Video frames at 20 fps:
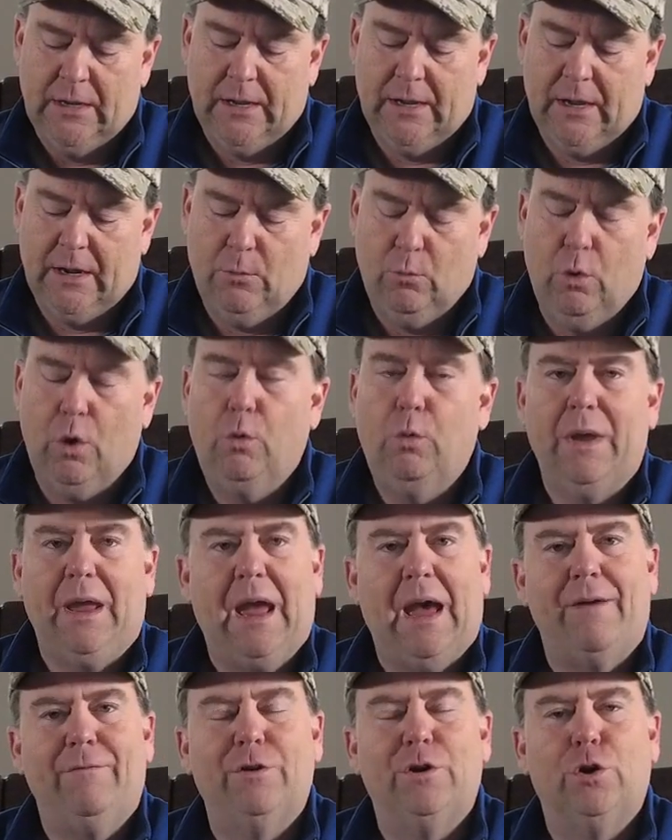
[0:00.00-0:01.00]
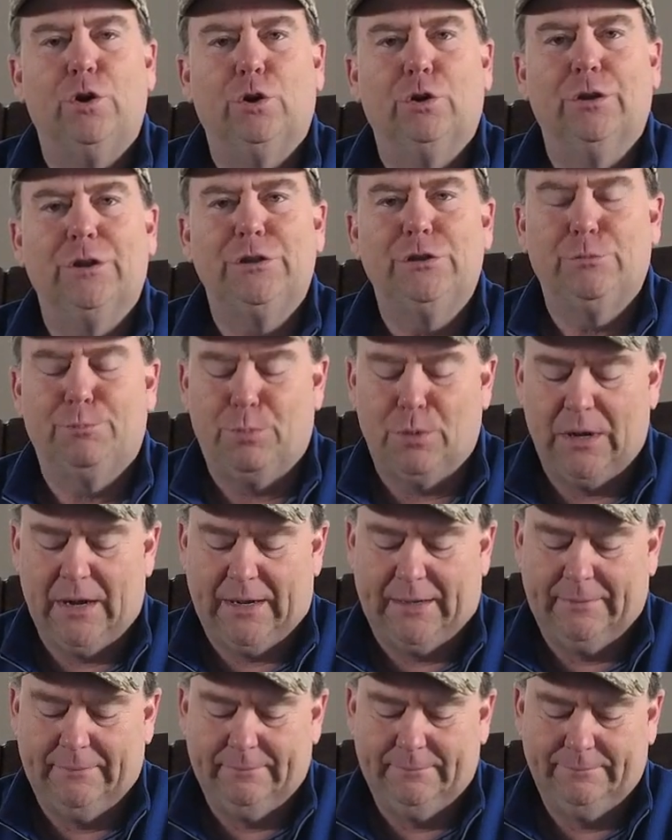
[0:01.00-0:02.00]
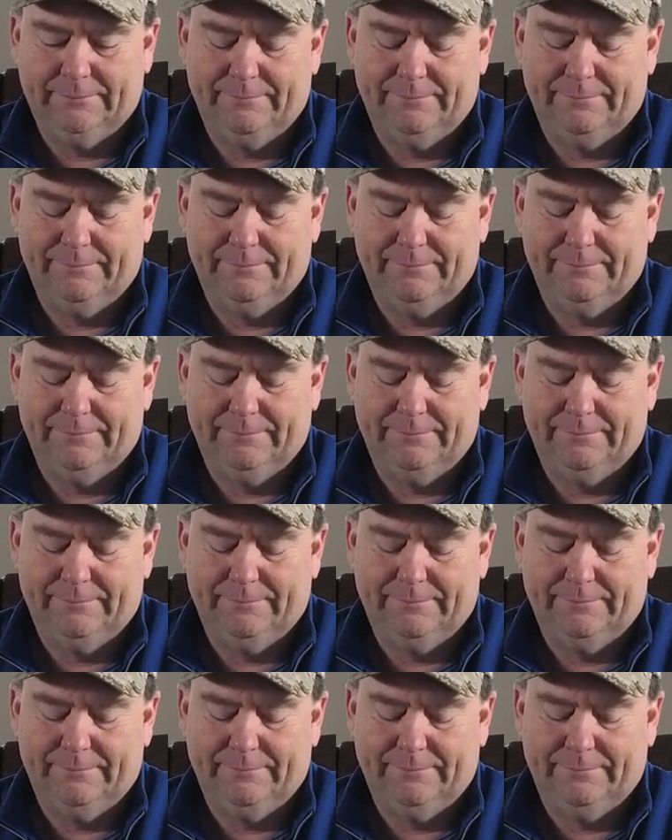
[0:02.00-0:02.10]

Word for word: Uh, will we have an early spring?